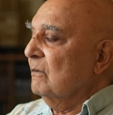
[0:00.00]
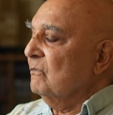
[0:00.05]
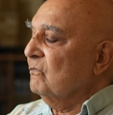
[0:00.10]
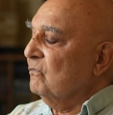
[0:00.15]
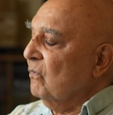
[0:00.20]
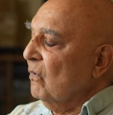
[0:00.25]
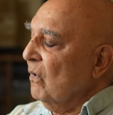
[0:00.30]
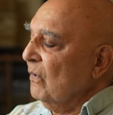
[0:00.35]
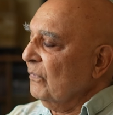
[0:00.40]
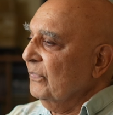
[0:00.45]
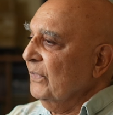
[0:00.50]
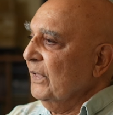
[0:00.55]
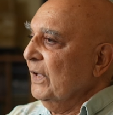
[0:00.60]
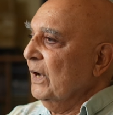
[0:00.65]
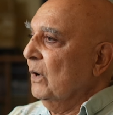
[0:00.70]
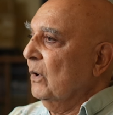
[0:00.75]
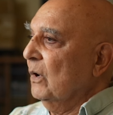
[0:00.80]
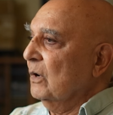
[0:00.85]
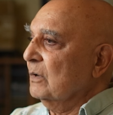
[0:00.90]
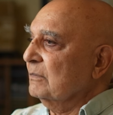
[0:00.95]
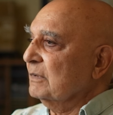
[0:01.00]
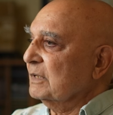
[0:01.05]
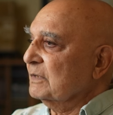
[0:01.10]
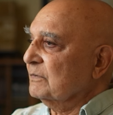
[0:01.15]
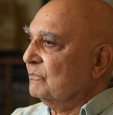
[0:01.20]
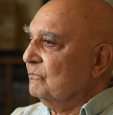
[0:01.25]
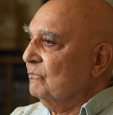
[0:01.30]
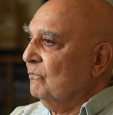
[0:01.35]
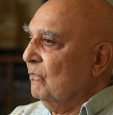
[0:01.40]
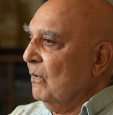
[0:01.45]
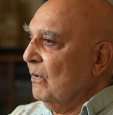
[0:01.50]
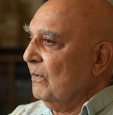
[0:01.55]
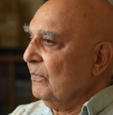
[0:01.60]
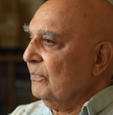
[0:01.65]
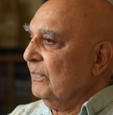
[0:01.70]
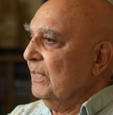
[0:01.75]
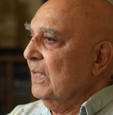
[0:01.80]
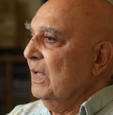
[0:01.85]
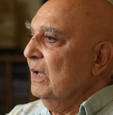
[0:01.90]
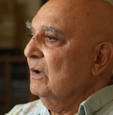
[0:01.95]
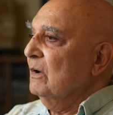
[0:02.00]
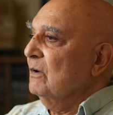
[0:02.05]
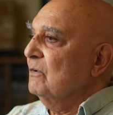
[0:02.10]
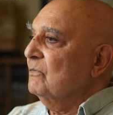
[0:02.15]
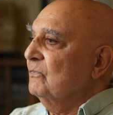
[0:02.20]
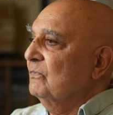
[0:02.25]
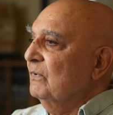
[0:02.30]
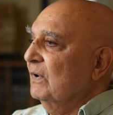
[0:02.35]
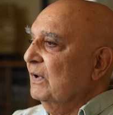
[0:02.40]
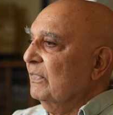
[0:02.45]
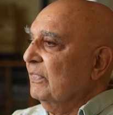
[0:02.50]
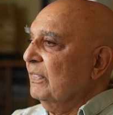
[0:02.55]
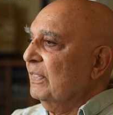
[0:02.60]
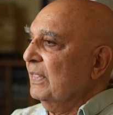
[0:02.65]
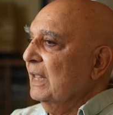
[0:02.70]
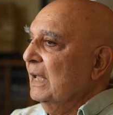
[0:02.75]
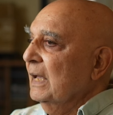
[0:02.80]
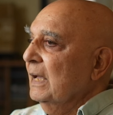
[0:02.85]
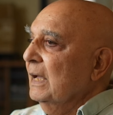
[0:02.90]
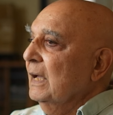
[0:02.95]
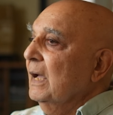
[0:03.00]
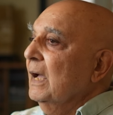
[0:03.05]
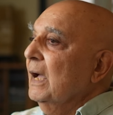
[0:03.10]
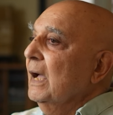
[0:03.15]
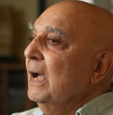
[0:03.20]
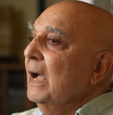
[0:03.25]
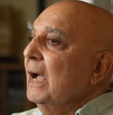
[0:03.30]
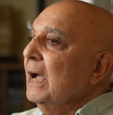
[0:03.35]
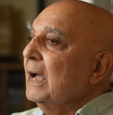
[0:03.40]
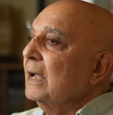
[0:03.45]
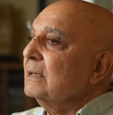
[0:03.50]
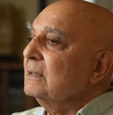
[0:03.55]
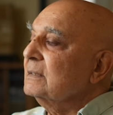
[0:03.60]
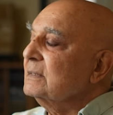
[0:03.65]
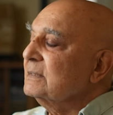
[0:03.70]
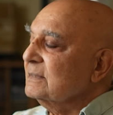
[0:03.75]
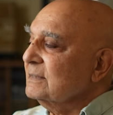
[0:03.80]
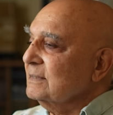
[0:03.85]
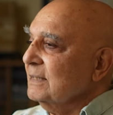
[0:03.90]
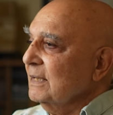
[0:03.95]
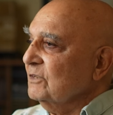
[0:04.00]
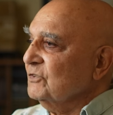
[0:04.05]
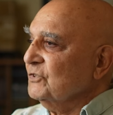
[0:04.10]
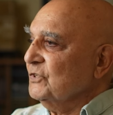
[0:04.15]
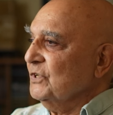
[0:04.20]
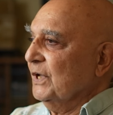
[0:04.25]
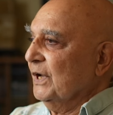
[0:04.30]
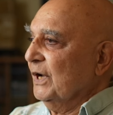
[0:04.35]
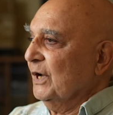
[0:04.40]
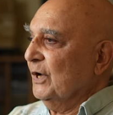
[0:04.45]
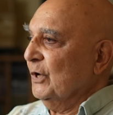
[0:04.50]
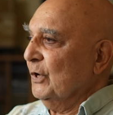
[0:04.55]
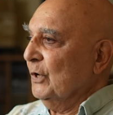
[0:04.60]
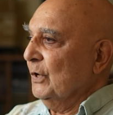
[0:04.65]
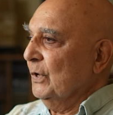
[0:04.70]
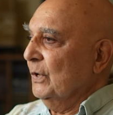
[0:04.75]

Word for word: Fourth year onwards, fourth, fifth, and sixth year,